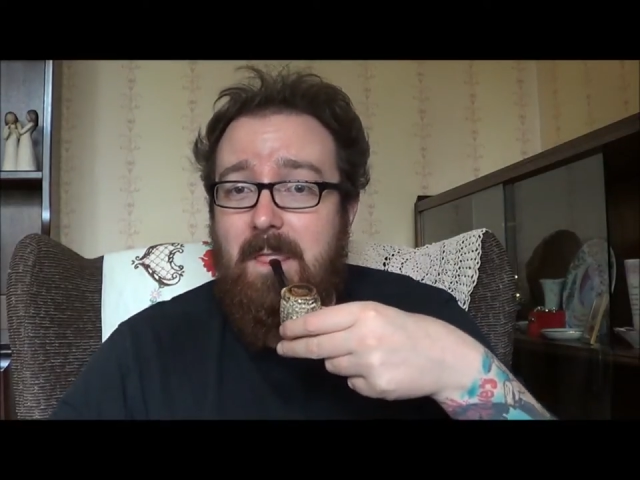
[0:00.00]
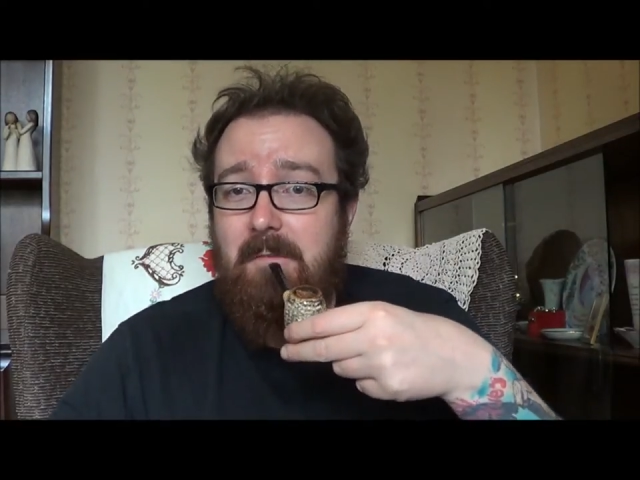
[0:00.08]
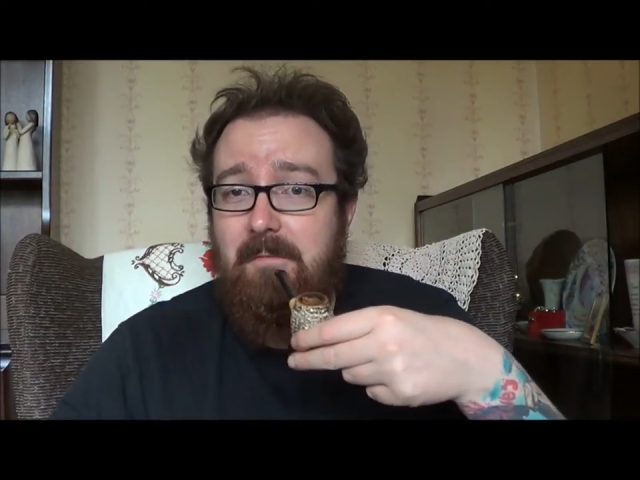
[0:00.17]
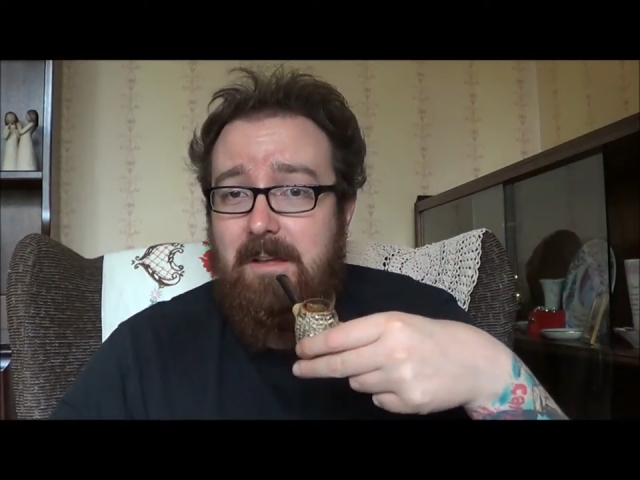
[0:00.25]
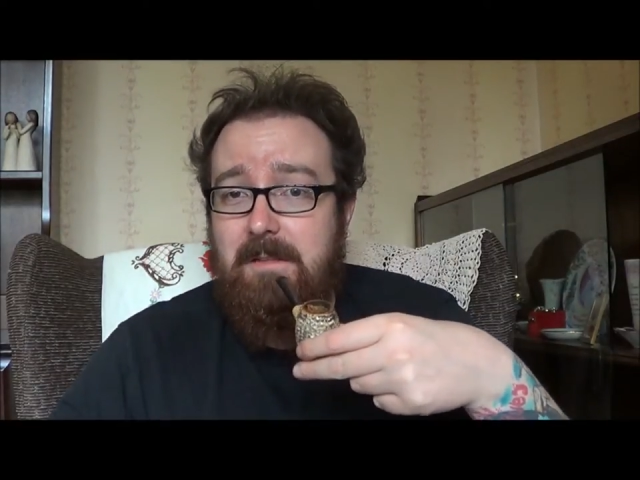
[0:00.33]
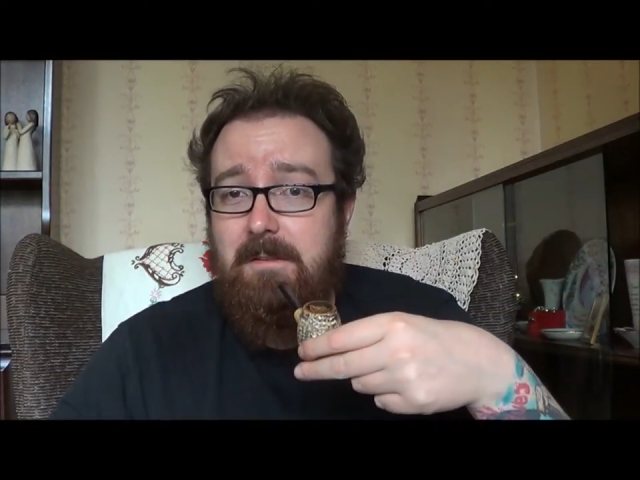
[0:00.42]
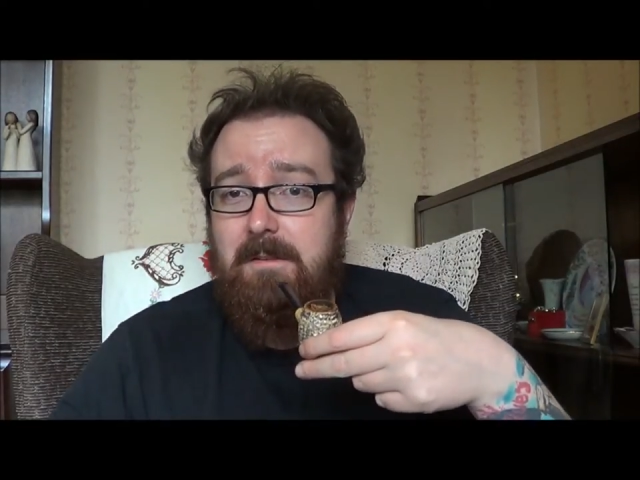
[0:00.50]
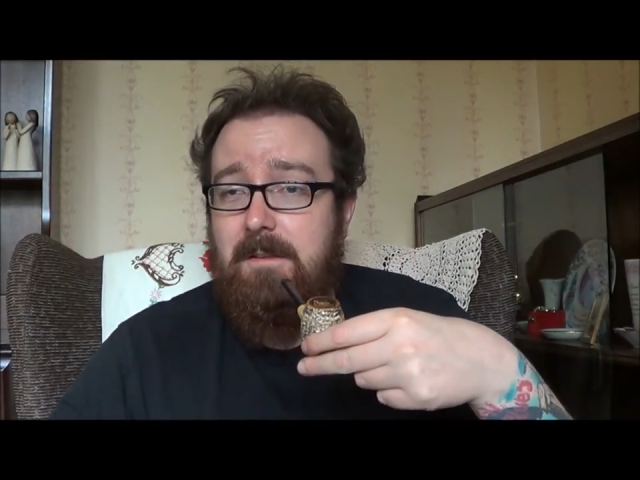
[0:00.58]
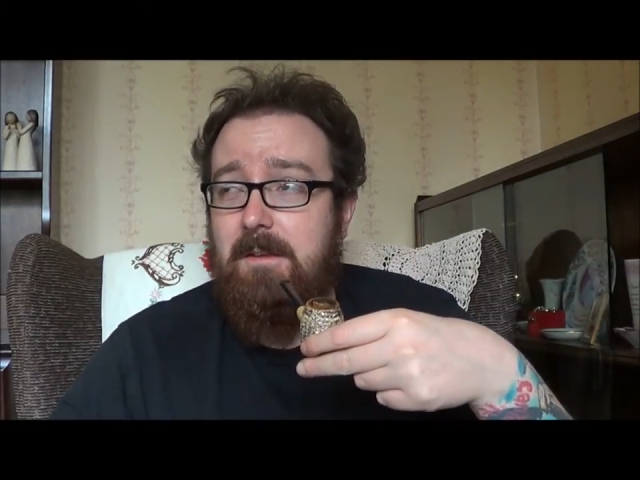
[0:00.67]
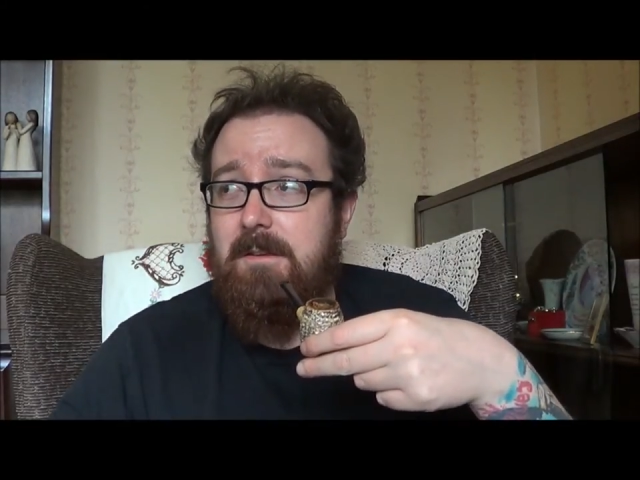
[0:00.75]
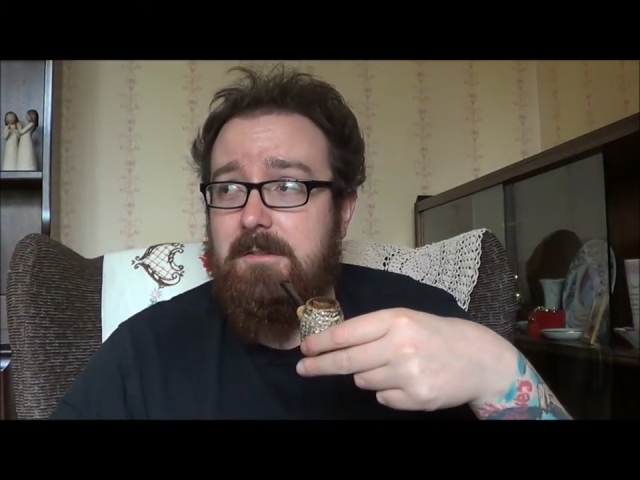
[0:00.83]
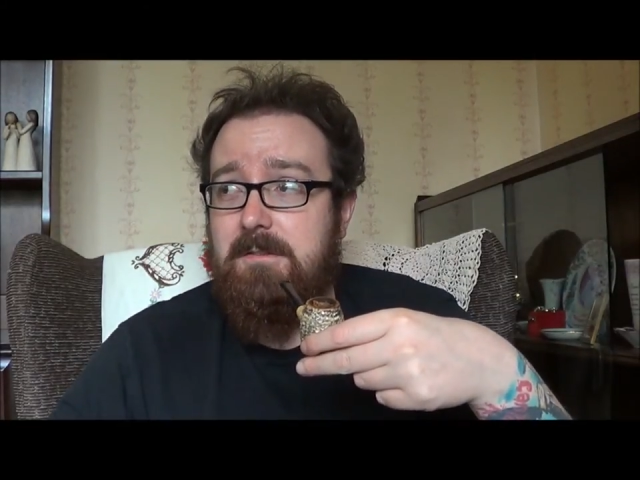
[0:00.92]
then
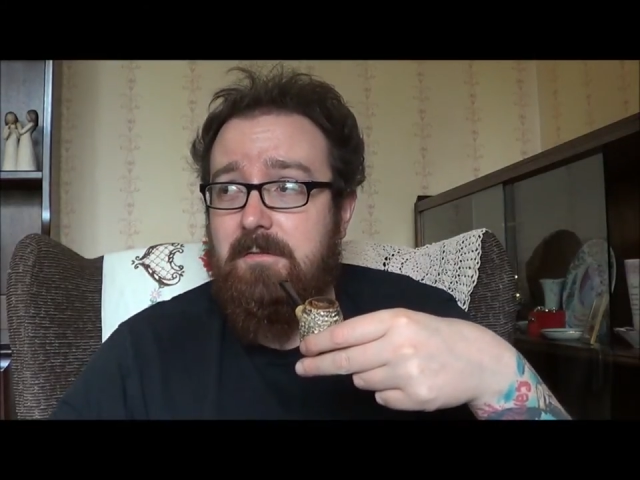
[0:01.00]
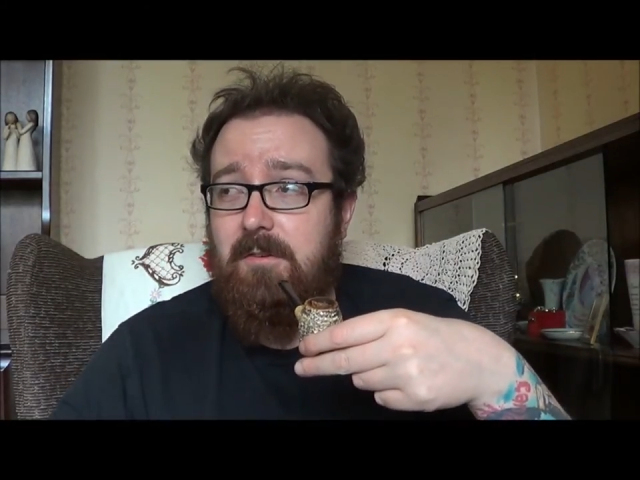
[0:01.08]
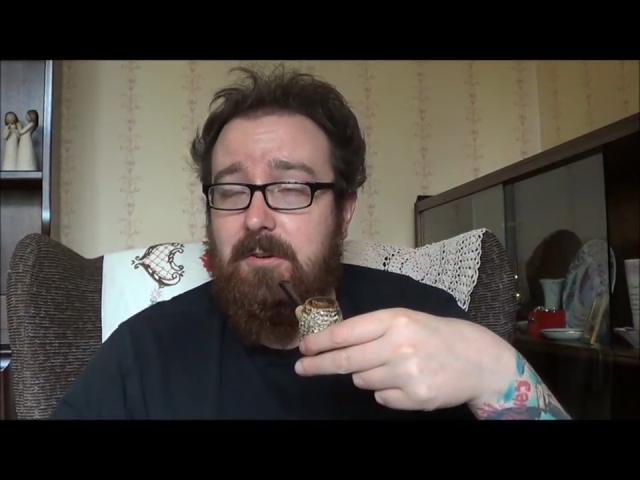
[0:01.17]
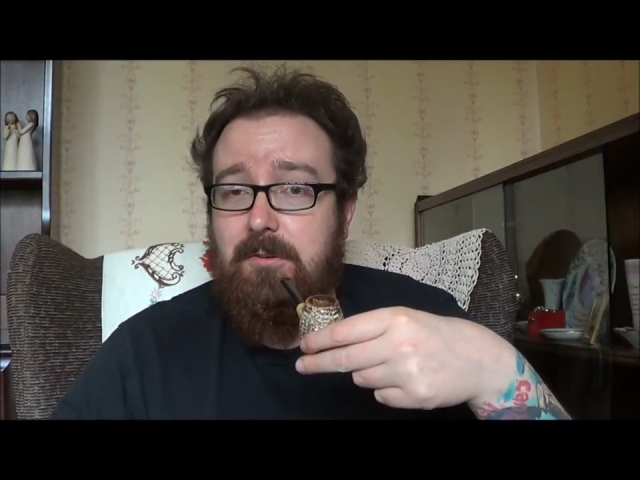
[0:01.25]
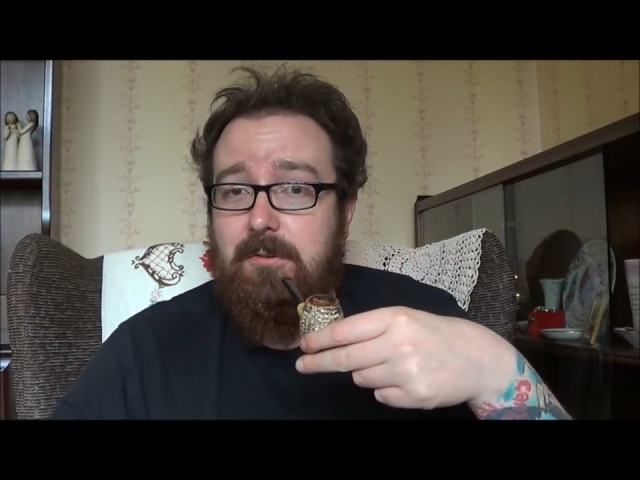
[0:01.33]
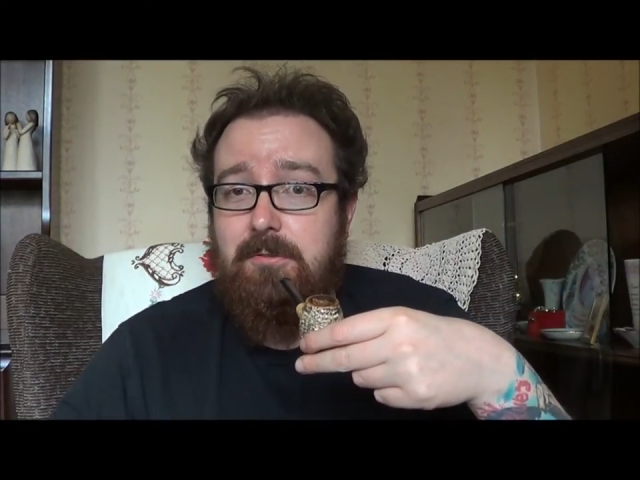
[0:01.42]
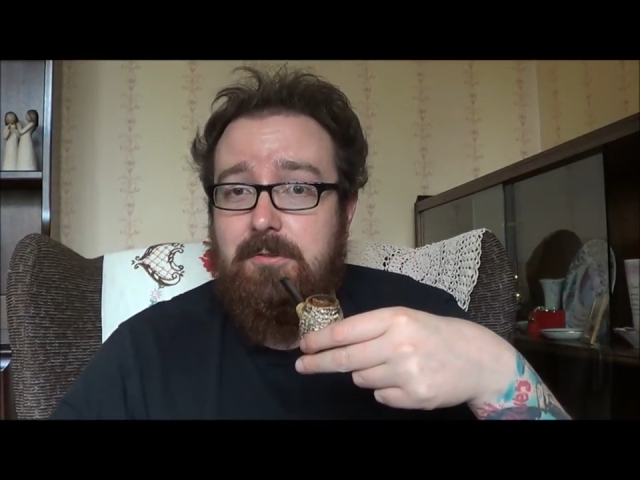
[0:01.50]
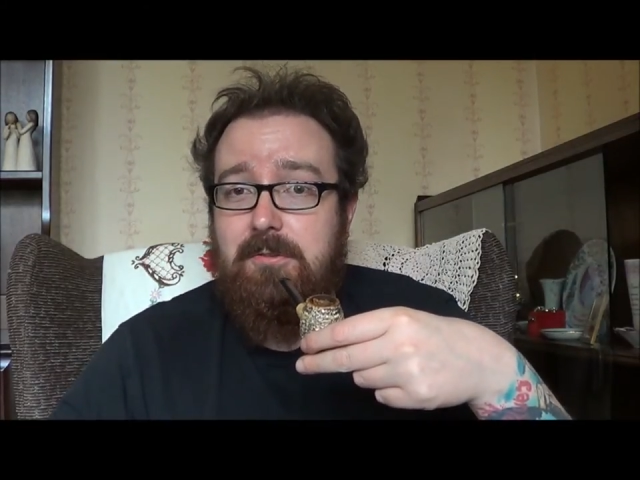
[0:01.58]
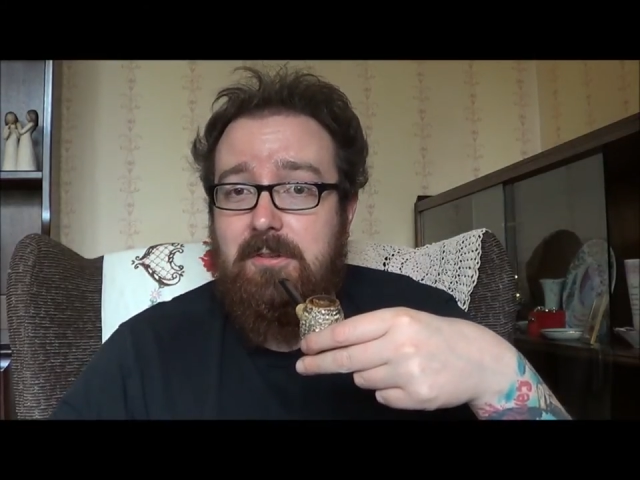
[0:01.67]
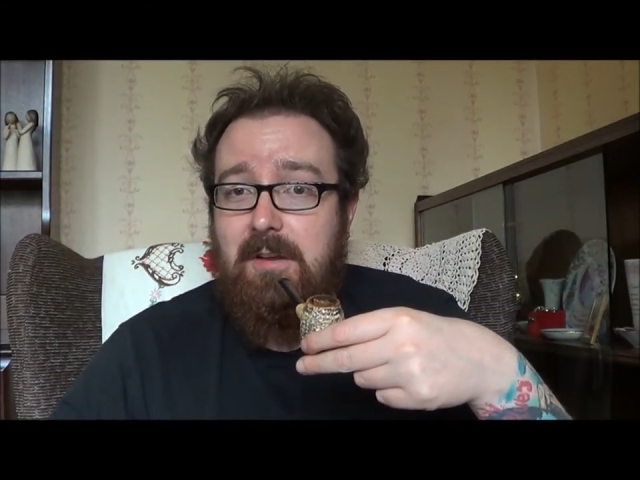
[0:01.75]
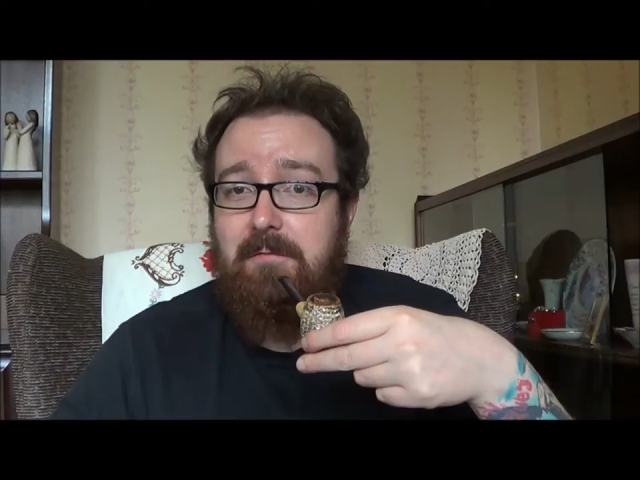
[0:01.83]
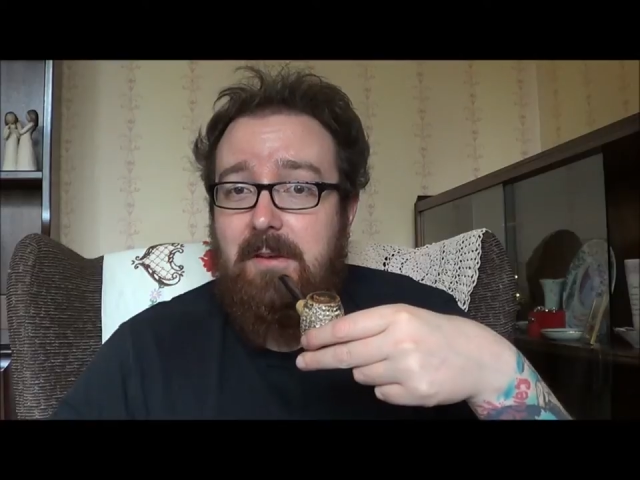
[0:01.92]
it's a very good
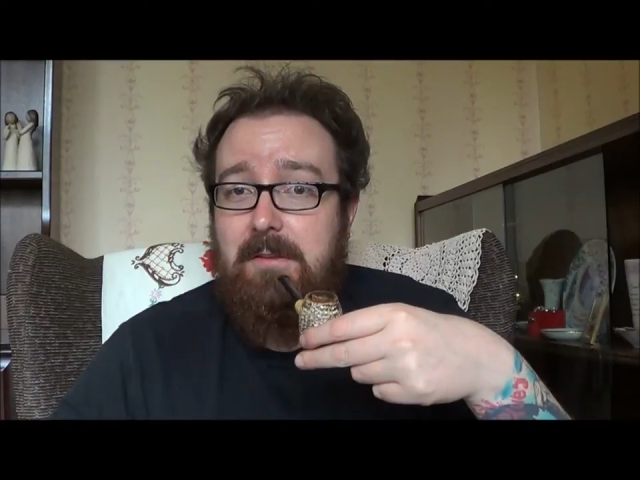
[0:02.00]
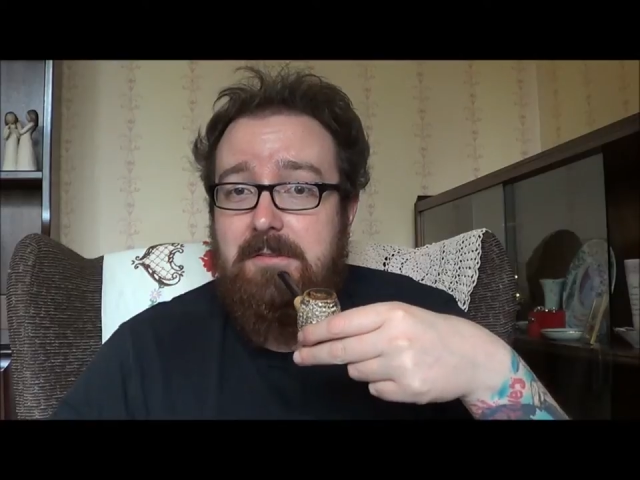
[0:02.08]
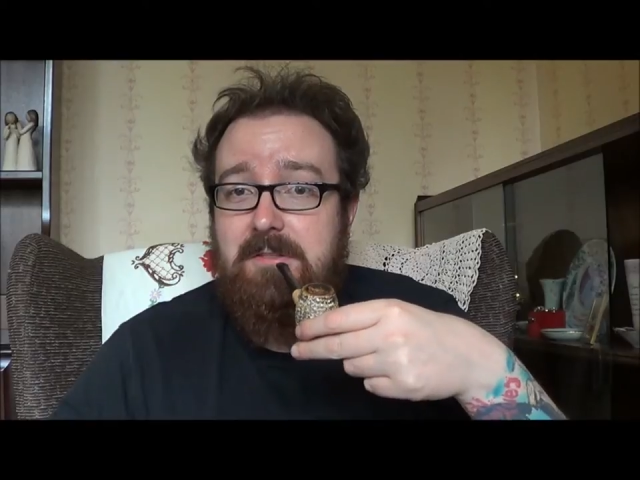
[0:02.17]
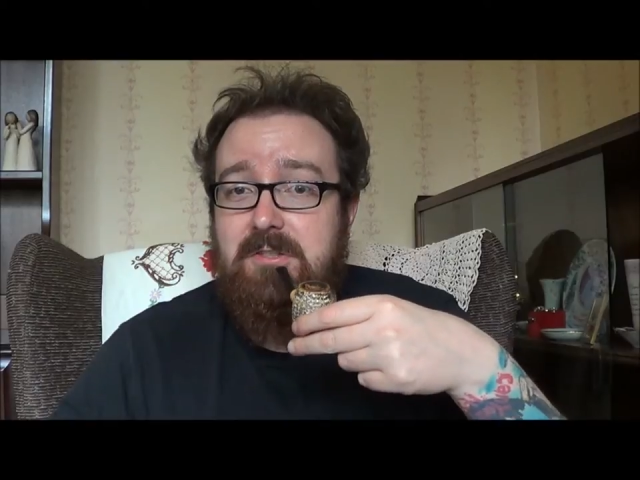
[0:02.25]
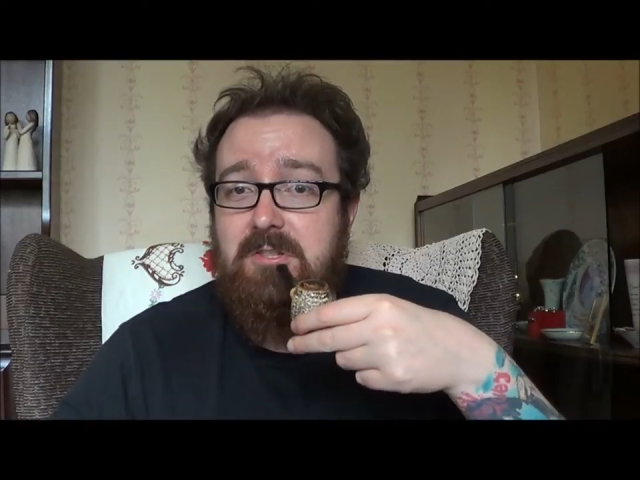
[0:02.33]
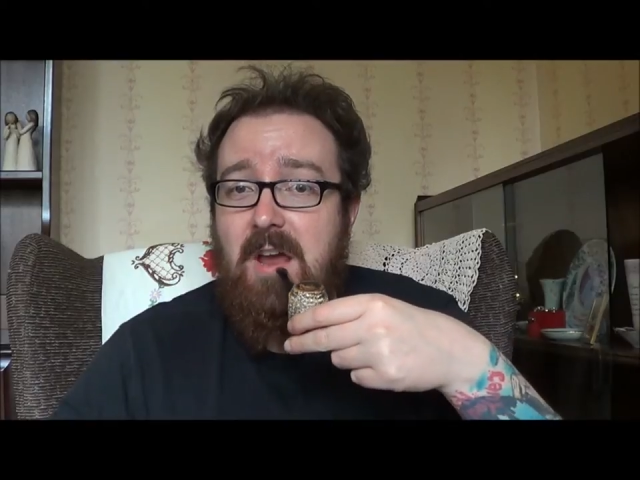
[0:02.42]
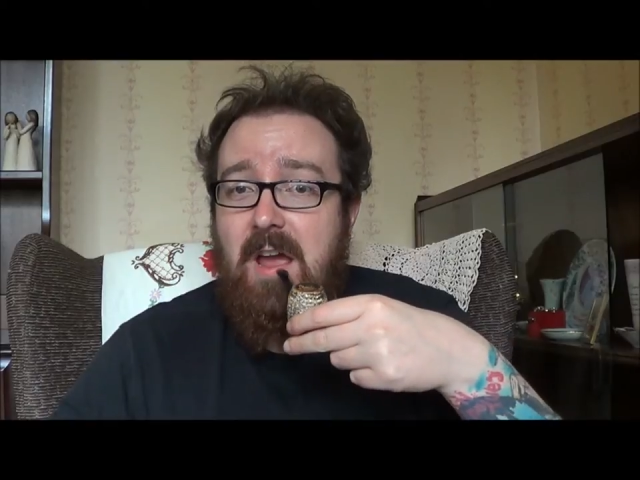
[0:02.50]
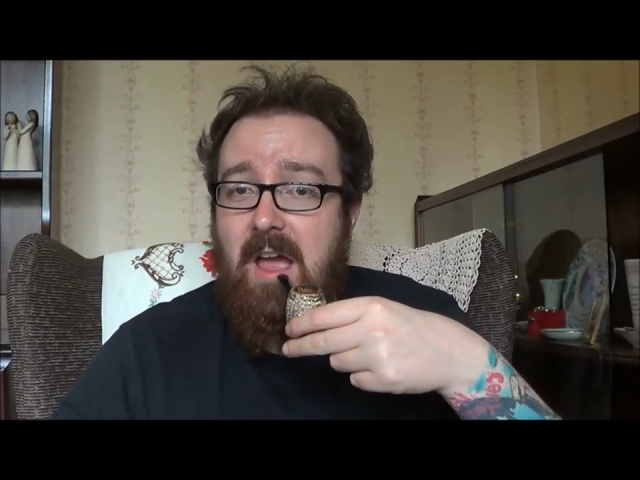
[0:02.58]
advantage.